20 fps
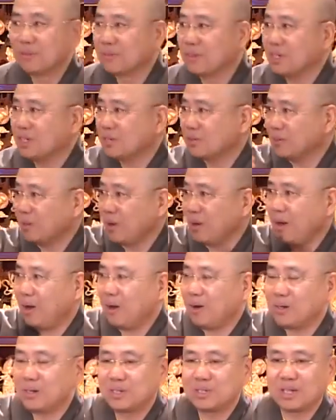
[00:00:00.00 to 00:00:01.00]
This
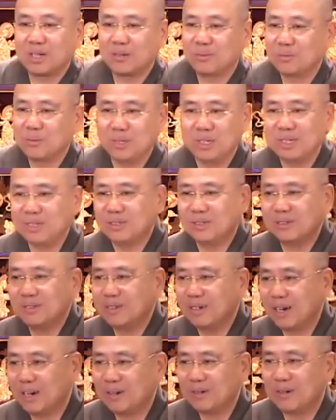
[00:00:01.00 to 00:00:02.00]
hall is
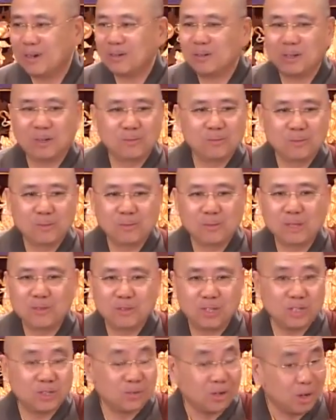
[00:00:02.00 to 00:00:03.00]
real. If
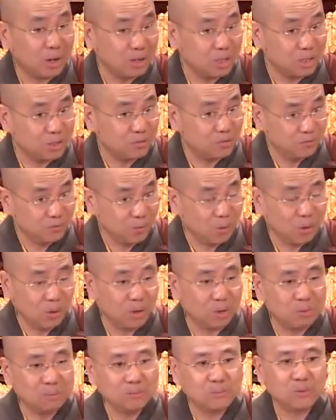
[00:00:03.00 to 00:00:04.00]
this hall is
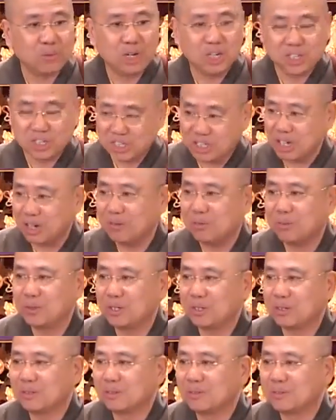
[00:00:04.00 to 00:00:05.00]
form, why is it
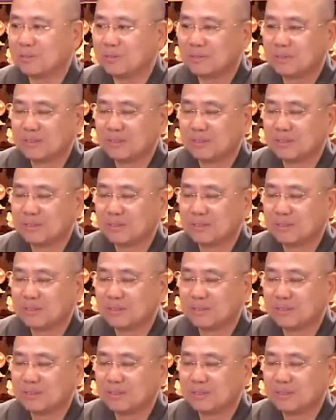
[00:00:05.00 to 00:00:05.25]
unreal?